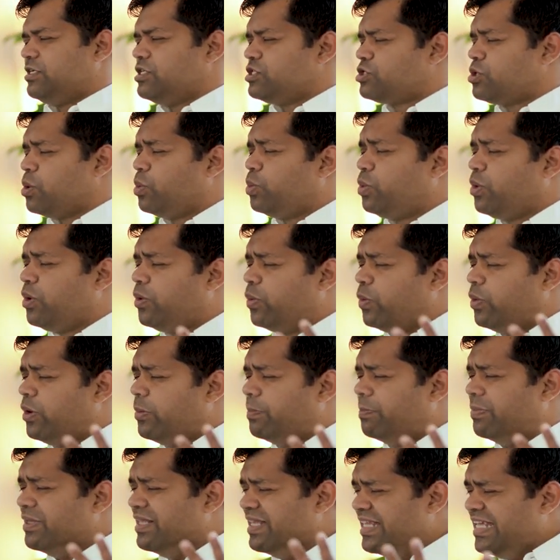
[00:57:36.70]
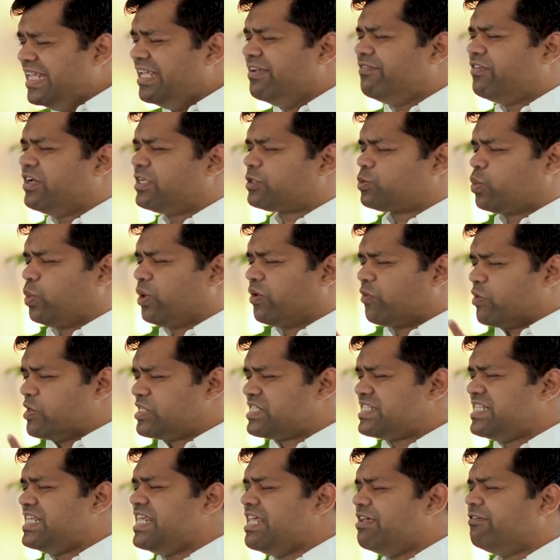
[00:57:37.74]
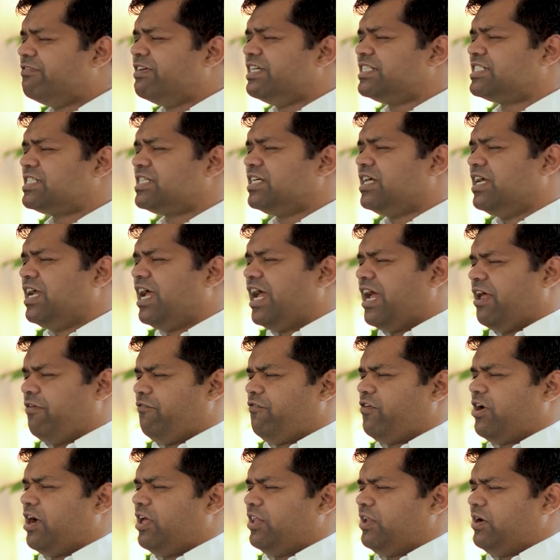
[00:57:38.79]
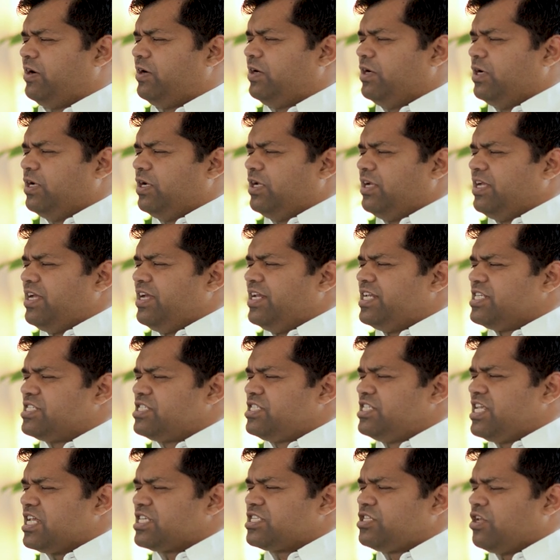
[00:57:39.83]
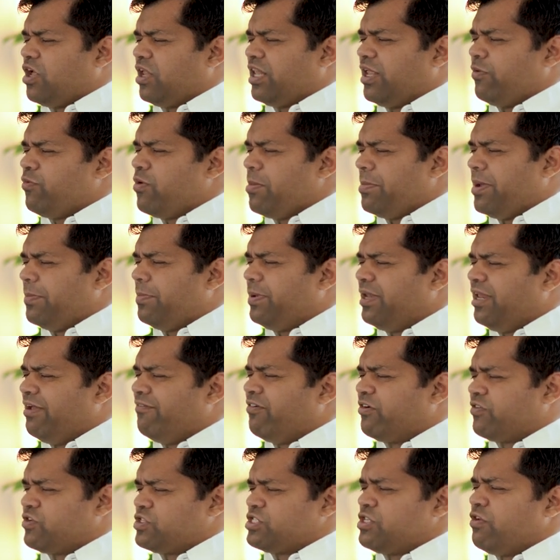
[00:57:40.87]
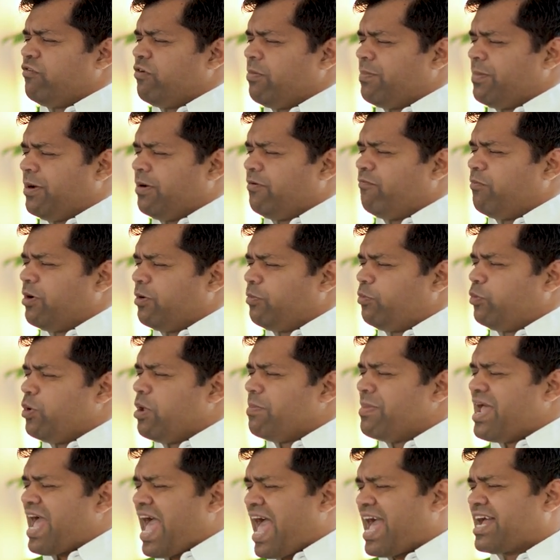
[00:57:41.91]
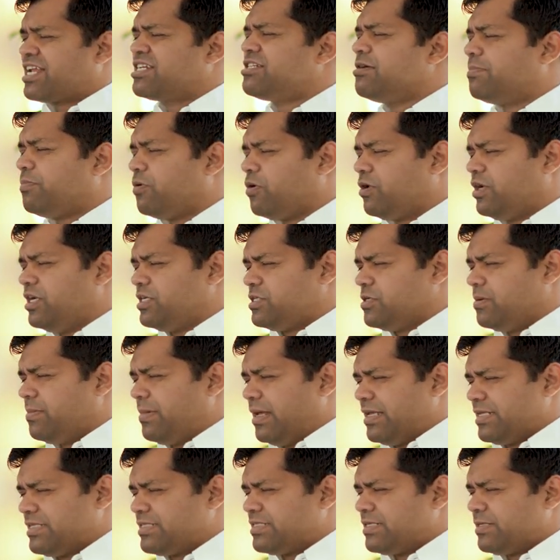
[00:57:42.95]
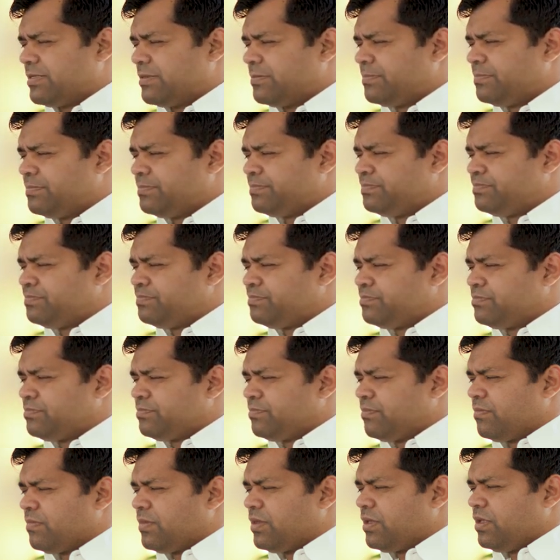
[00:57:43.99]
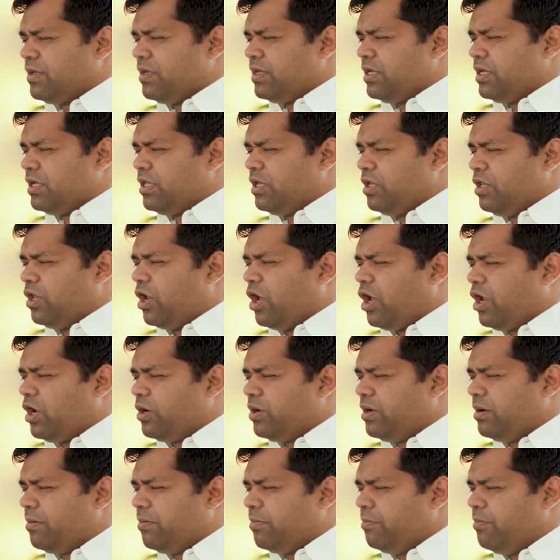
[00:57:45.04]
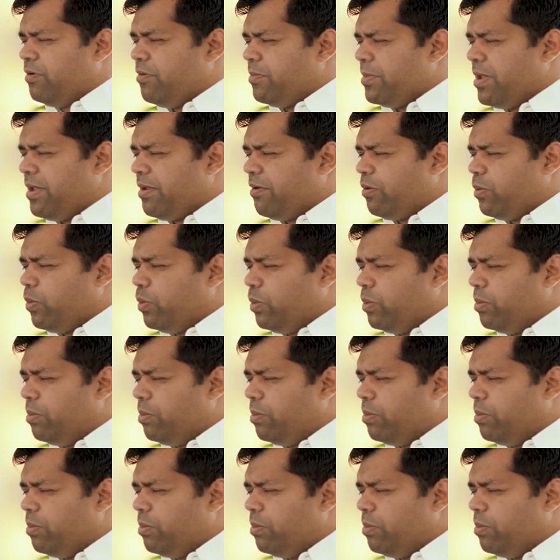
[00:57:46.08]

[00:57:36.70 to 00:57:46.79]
So we, we believe it, we receive it. And Father, it is just not that we may believe and receive it, but, but we may act upon it, O Master. Lord, we may